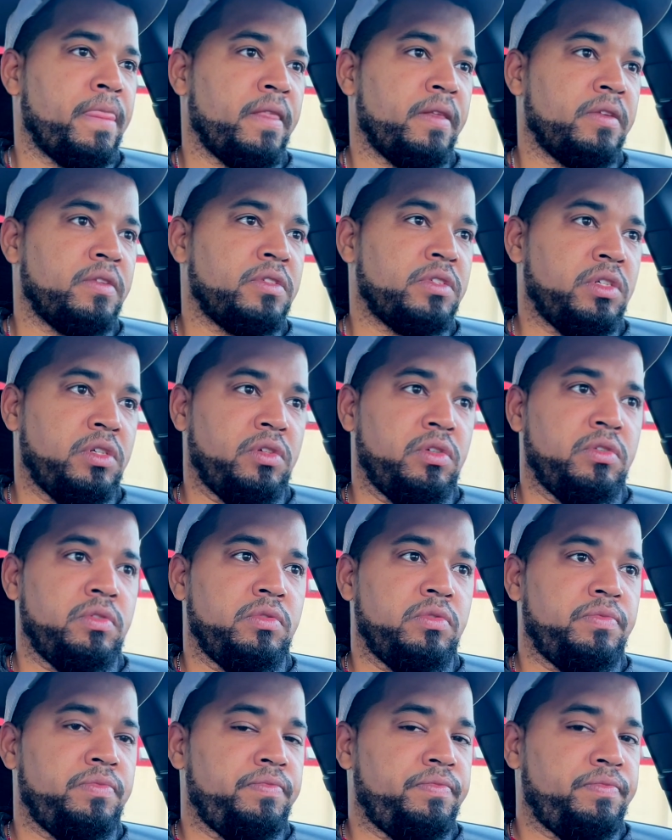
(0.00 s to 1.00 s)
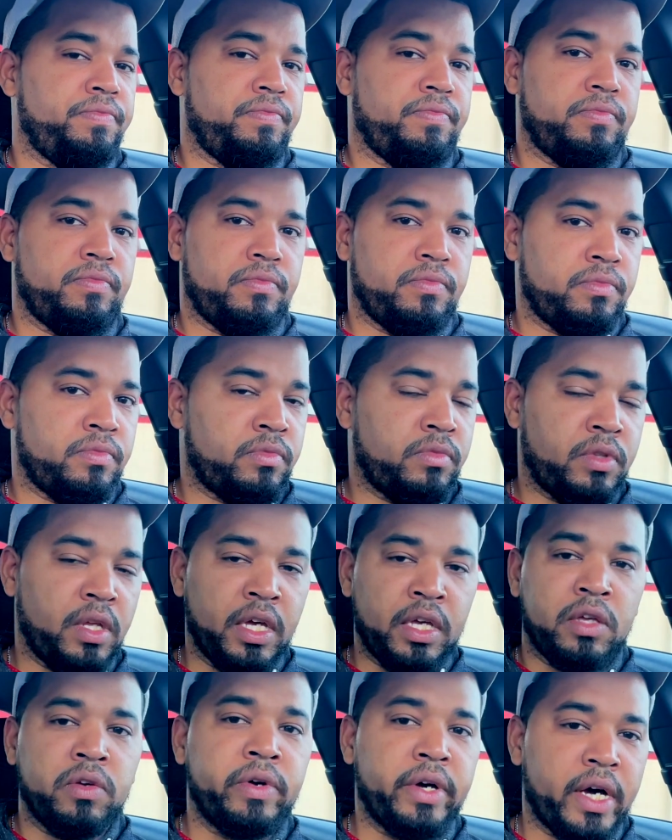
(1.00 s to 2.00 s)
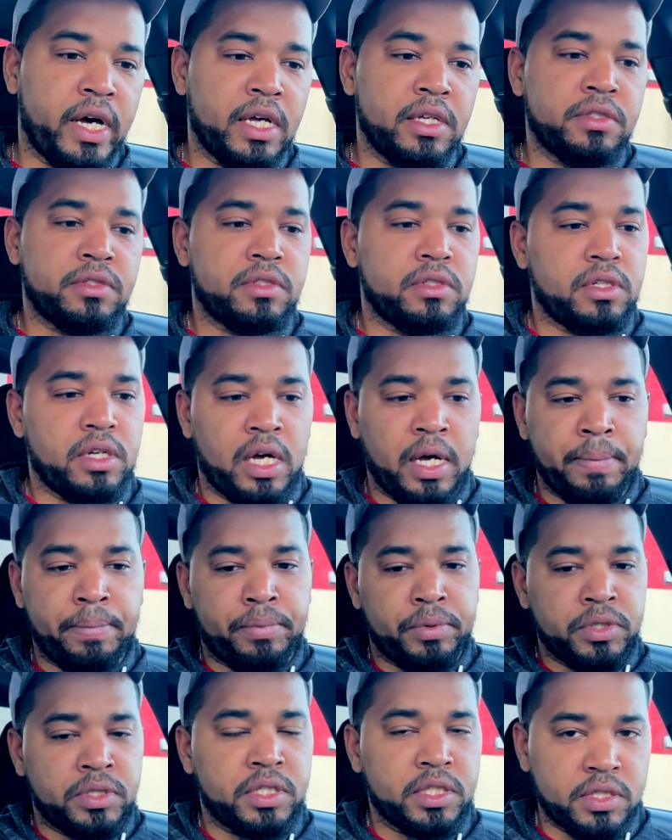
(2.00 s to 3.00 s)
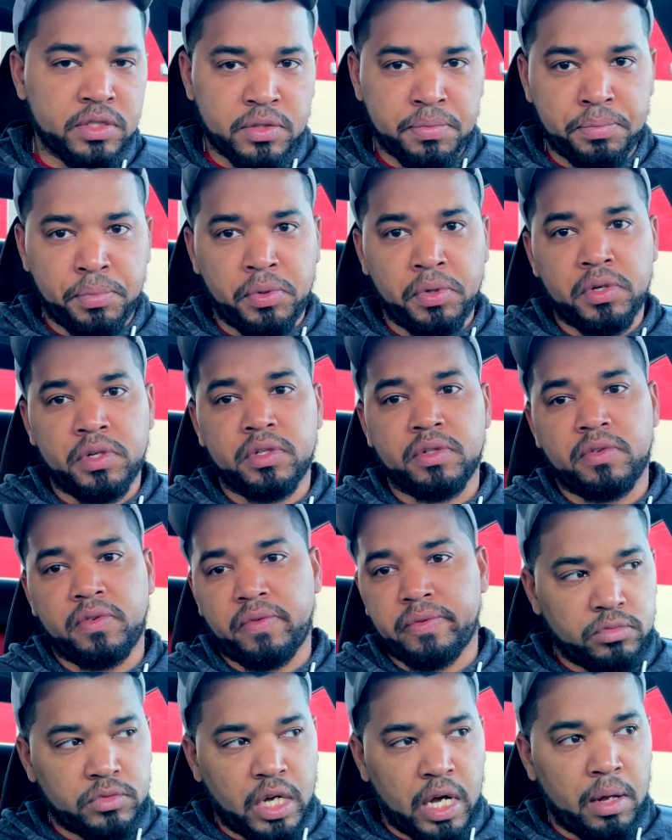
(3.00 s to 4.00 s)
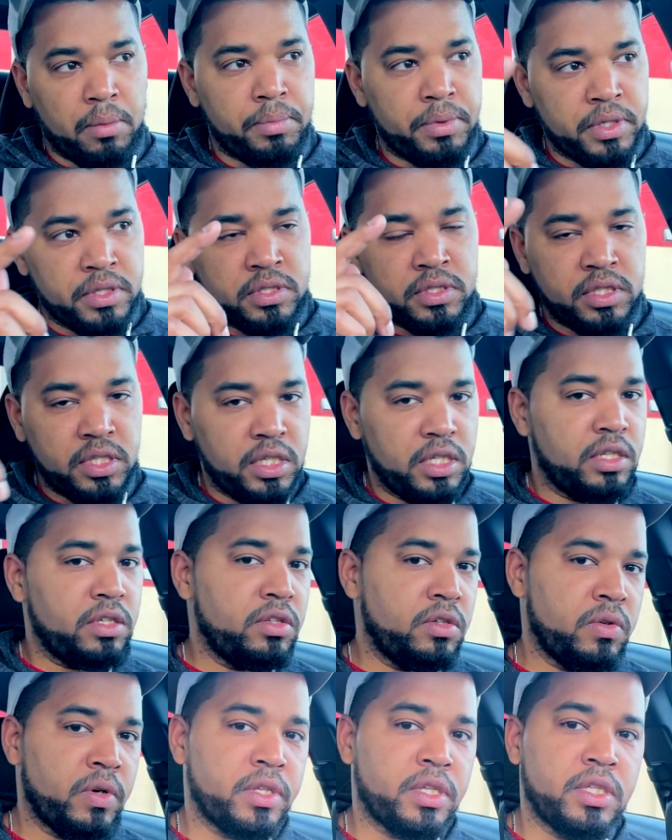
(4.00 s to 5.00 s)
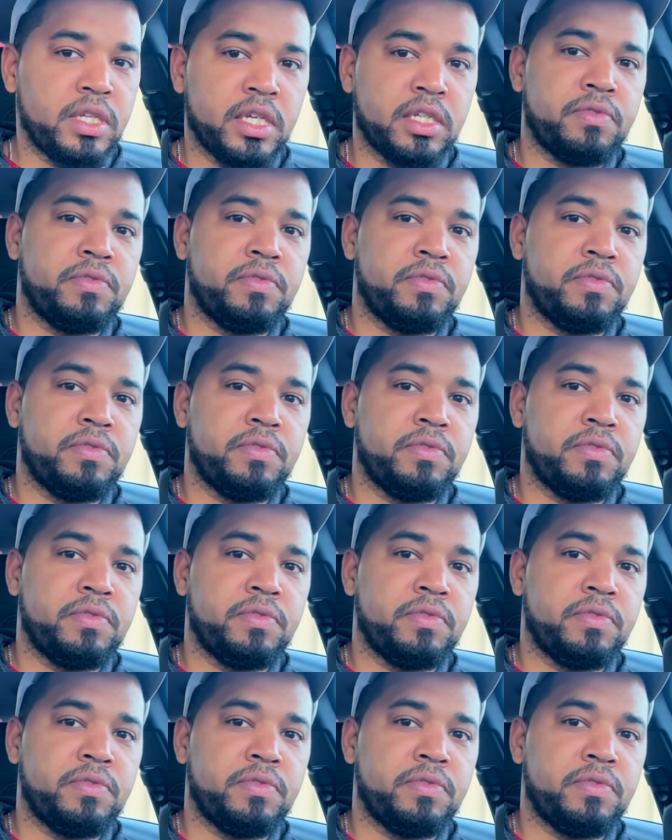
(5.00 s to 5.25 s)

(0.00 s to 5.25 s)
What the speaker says: So thank you guys. I appreciate the support. I'll be seeing you at the next